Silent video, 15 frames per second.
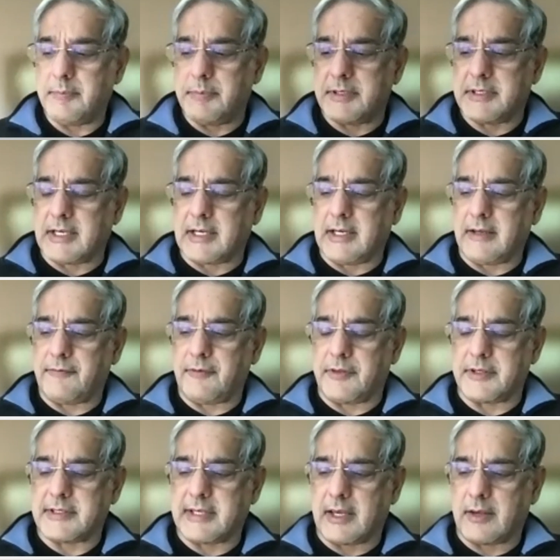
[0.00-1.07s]
particularly for
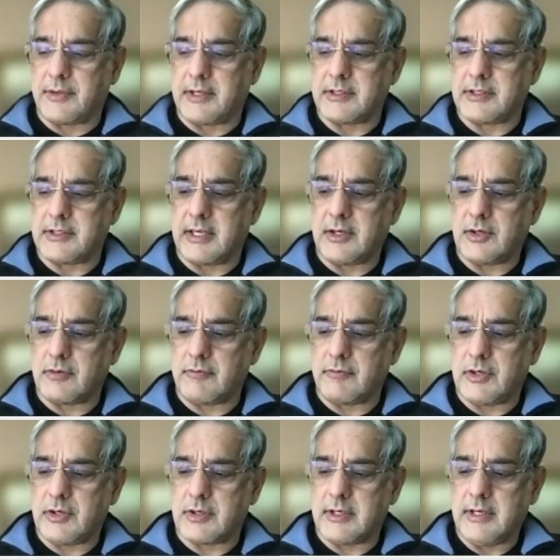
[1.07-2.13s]
the Southeast Asia
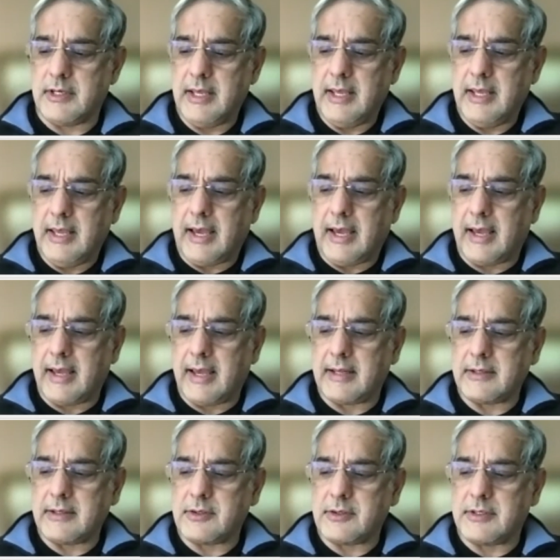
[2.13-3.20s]
region.
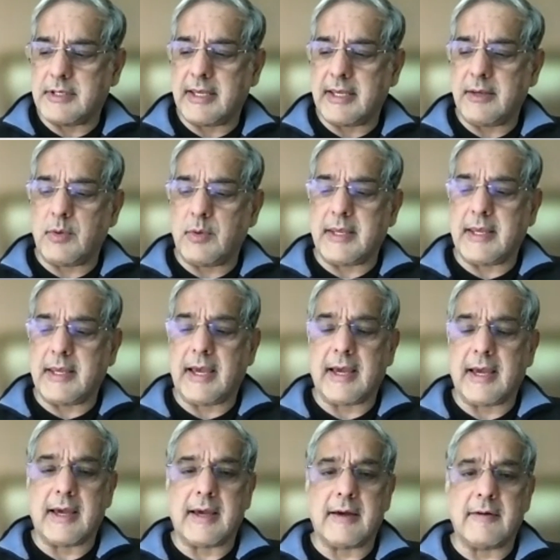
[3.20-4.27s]
And today we
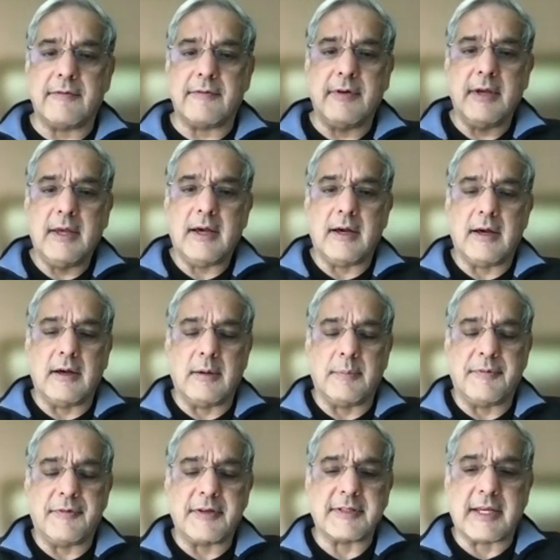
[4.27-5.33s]
have uh,
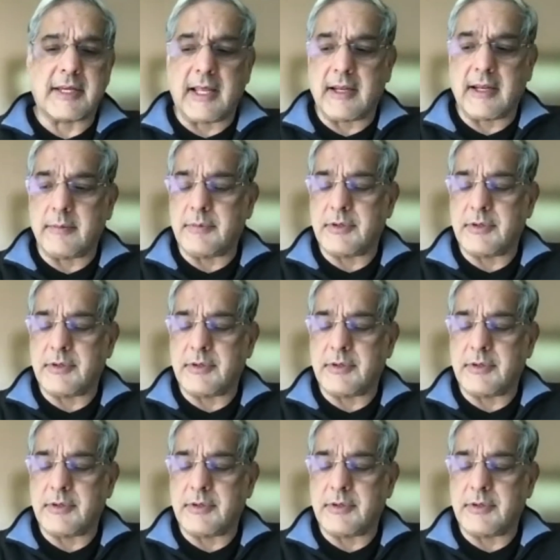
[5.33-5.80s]
Professor Callum